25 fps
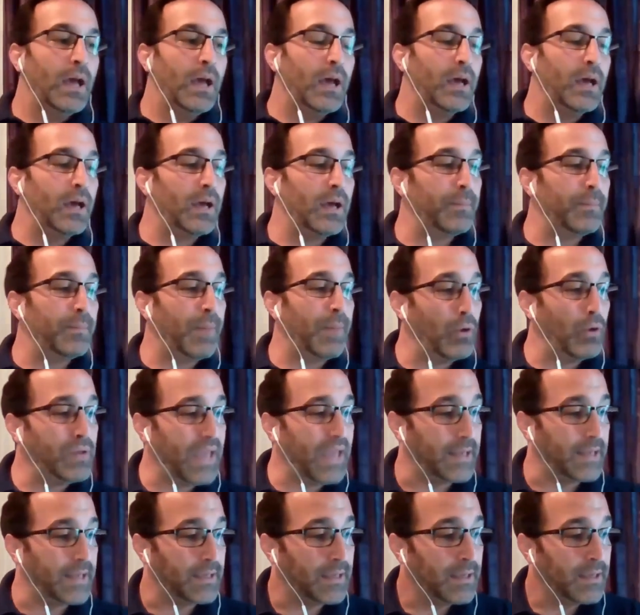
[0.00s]
Um,
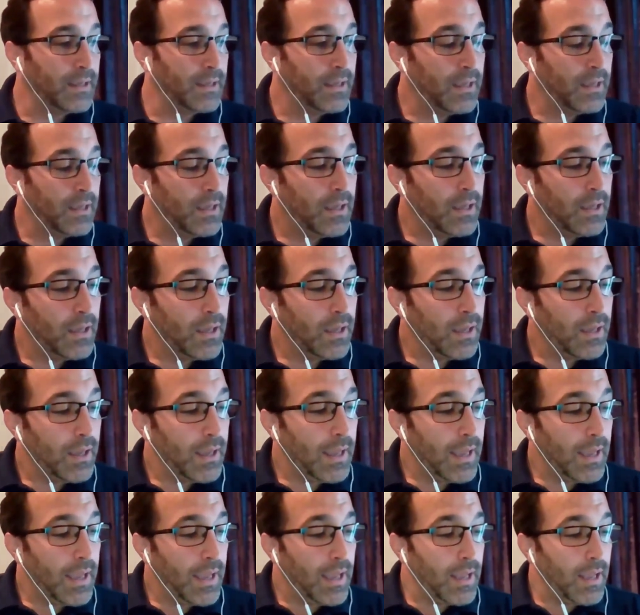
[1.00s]
okay.
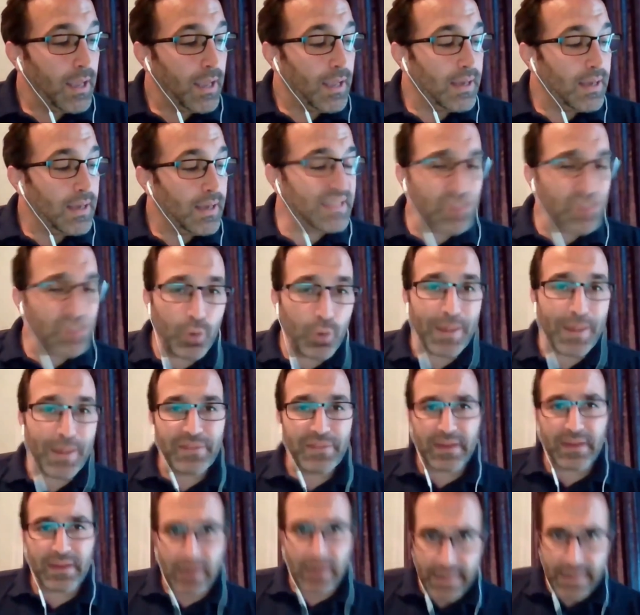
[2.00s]
Let's talk about
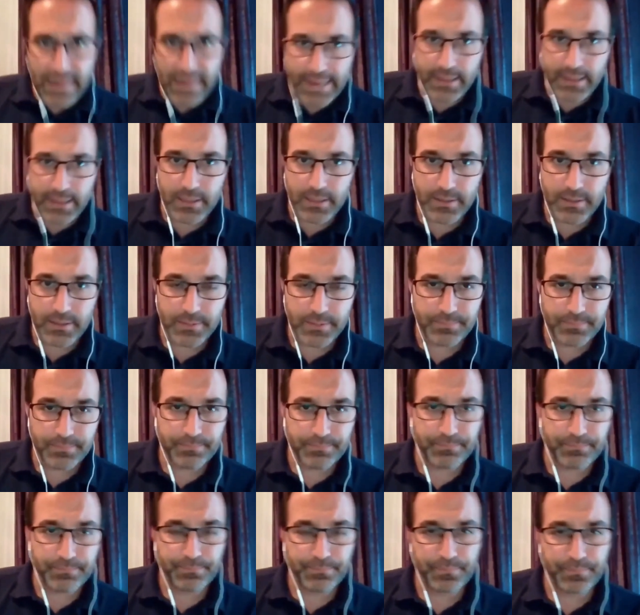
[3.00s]
the click.
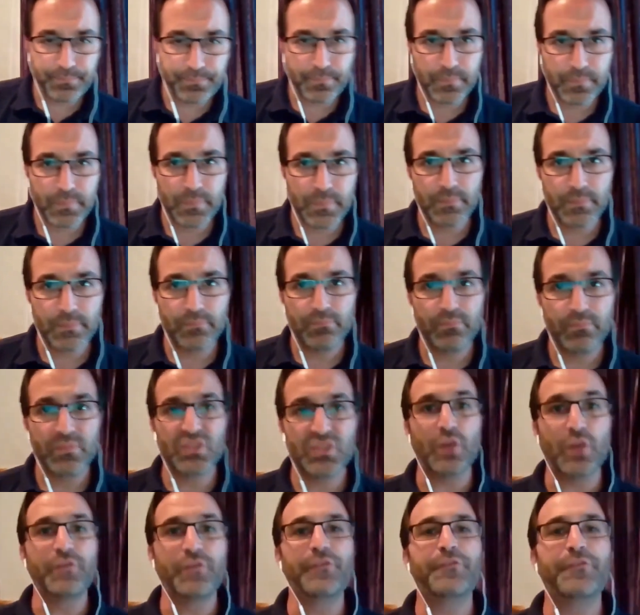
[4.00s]

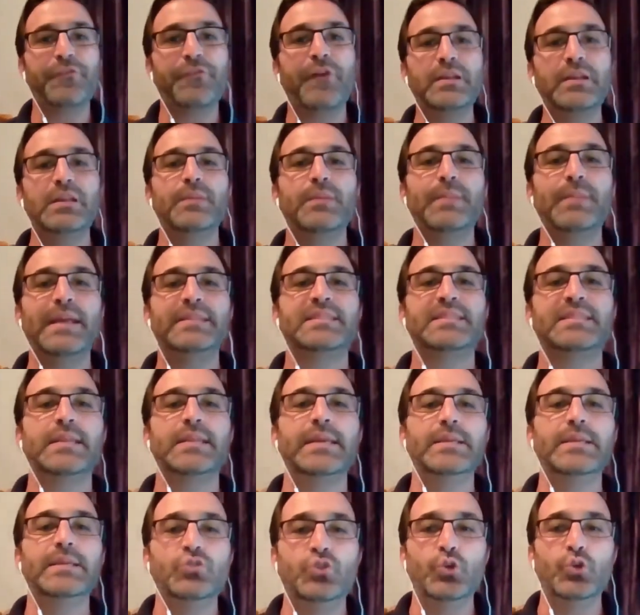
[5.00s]
So
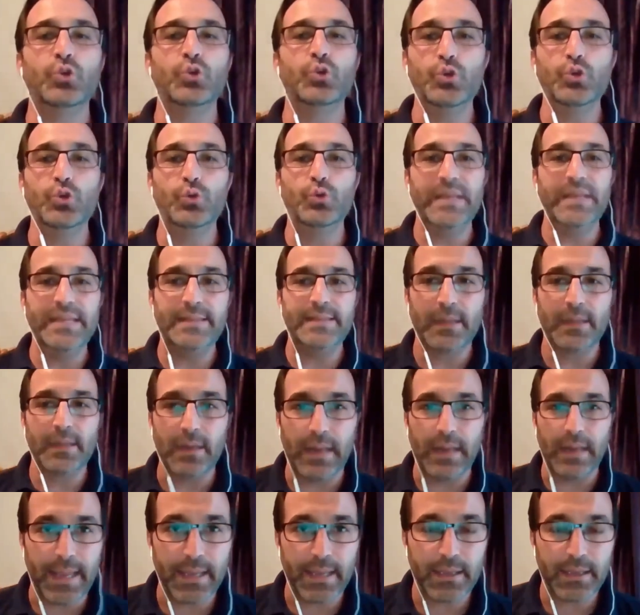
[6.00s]
fundamentally, do you need the
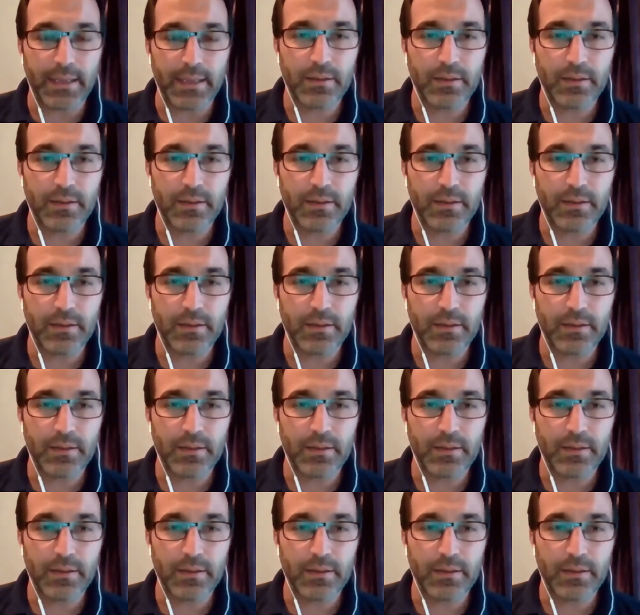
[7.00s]
click?